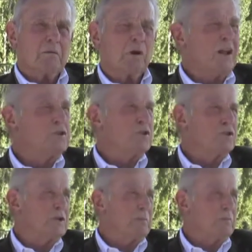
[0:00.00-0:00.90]

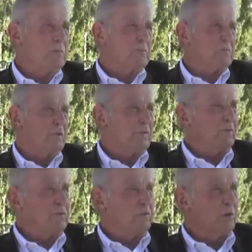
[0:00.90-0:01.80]
relationship
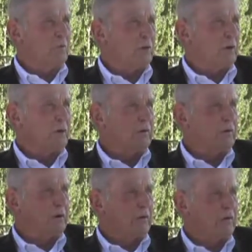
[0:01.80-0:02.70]
differs one player to
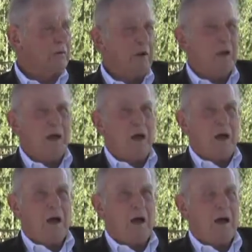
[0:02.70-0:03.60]
another.
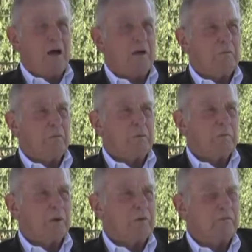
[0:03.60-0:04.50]
When
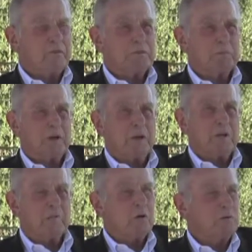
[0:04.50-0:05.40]
Bud first
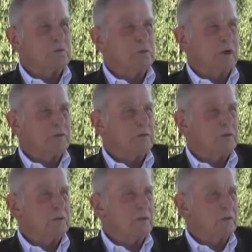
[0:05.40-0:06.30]
became coach and I
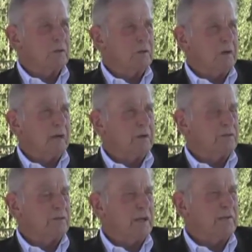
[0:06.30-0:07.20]
entered
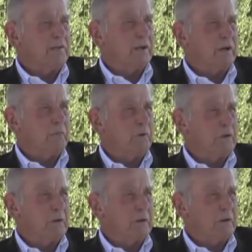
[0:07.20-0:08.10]
Stanford, I
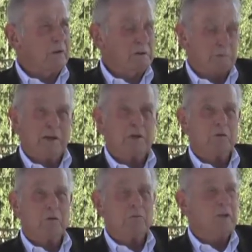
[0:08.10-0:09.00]
went and explained to
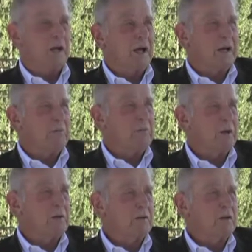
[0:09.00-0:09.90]
him that I'd
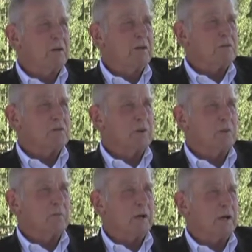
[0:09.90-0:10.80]
been
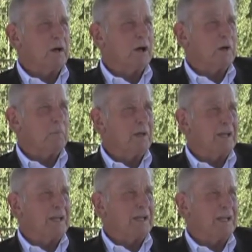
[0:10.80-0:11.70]
taught by Art
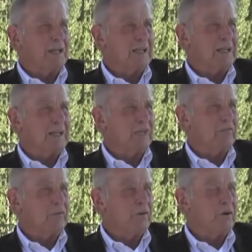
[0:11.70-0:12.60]
Bell at
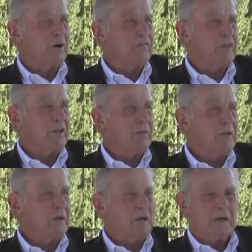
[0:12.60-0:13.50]
California Golf Club,
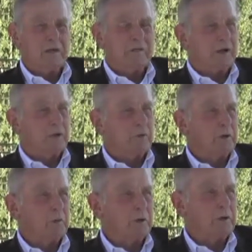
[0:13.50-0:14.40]
and that I
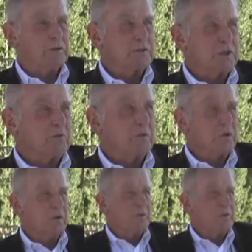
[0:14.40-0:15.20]
really wanted to stick with Art